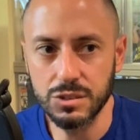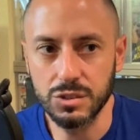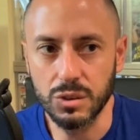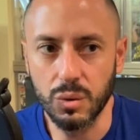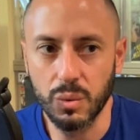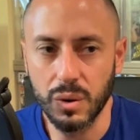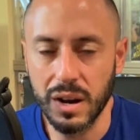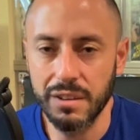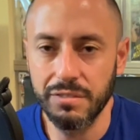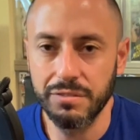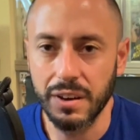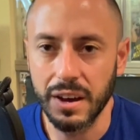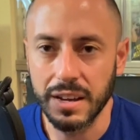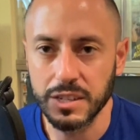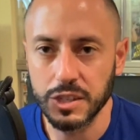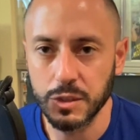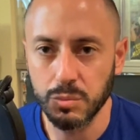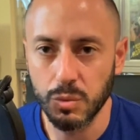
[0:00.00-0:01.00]
so when I
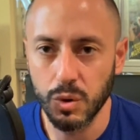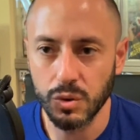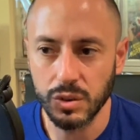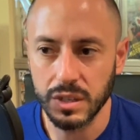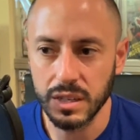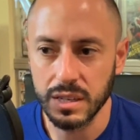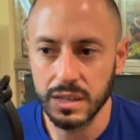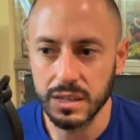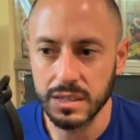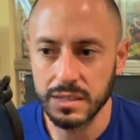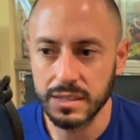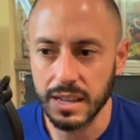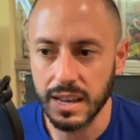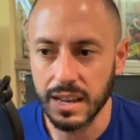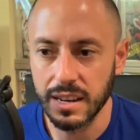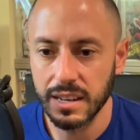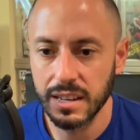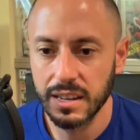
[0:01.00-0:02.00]
find small keys
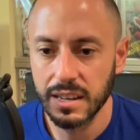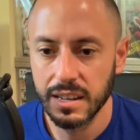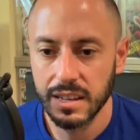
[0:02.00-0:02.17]
that